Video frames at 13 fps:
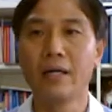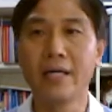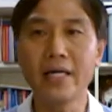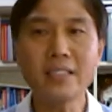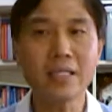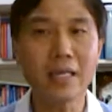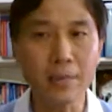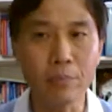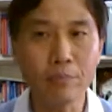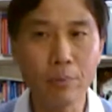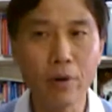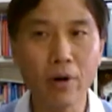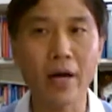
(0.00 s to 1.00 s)
this
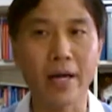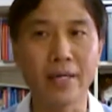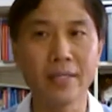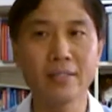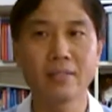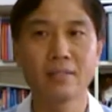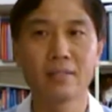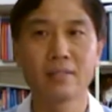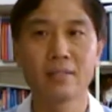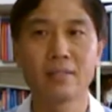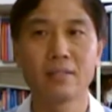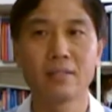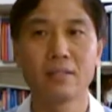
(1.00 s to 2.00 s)
implies
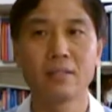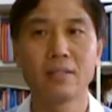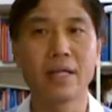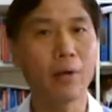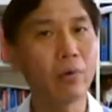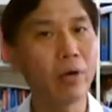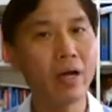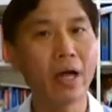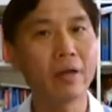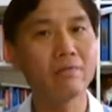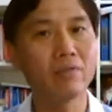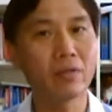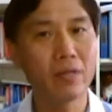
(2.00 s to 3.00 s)
they will
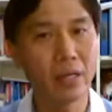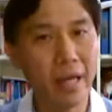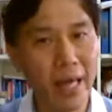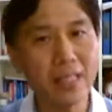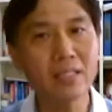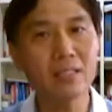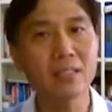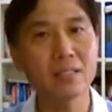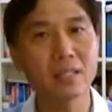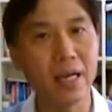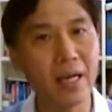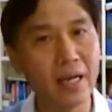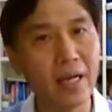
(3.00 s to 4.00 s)
have less
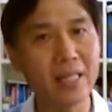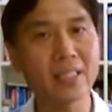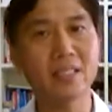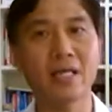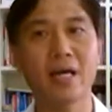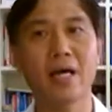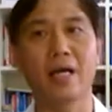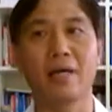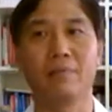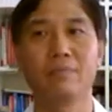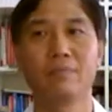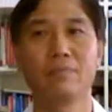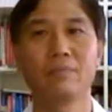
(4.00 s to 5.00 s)
and this
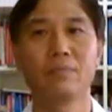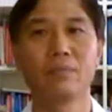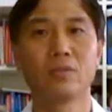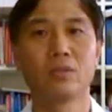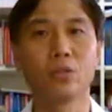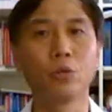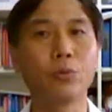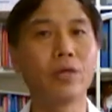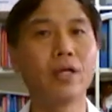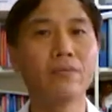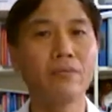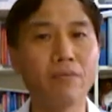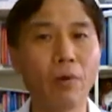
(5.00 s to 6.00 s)
time
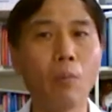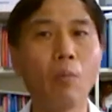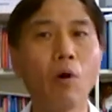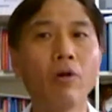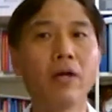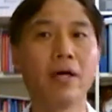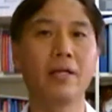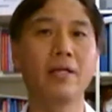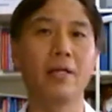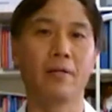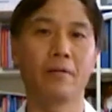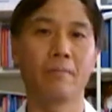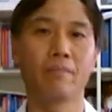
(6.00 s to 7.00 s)
doing formal
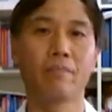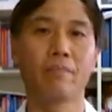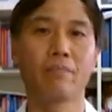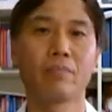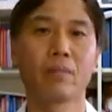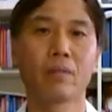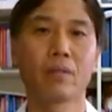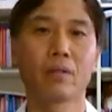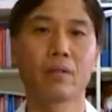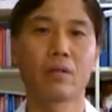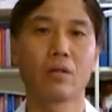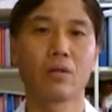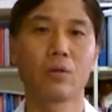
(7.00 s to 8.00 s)
learning,
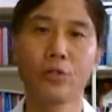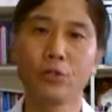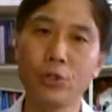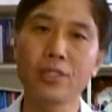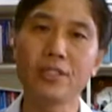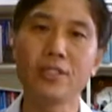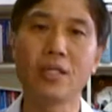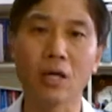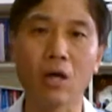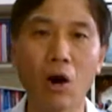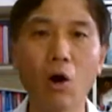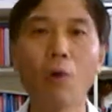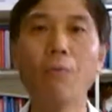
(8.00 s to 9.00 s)
which is the
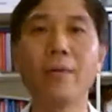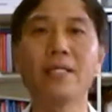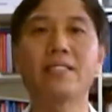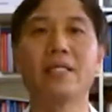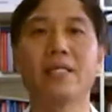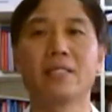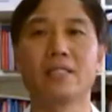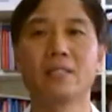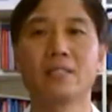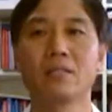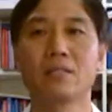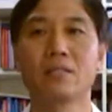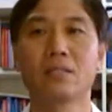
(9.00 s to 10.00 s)
core business
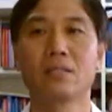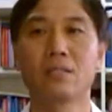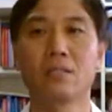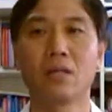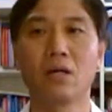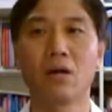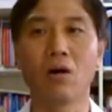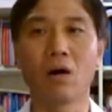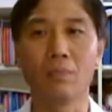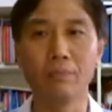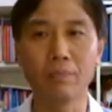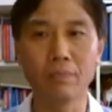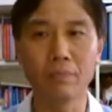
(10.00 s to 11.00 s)

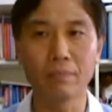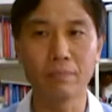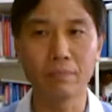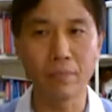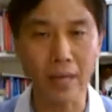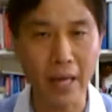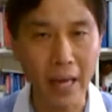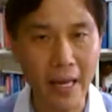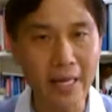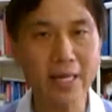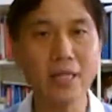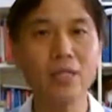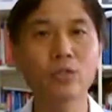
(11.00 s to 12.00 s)
of
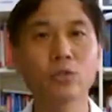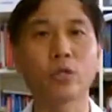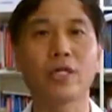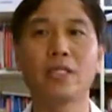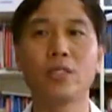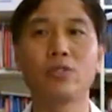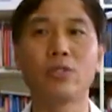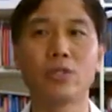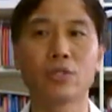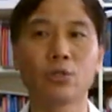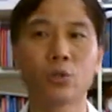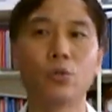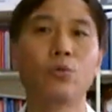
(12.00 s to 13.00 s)
any
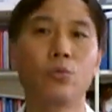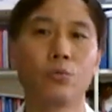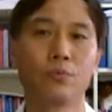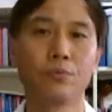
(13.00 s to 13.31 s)
traditional school.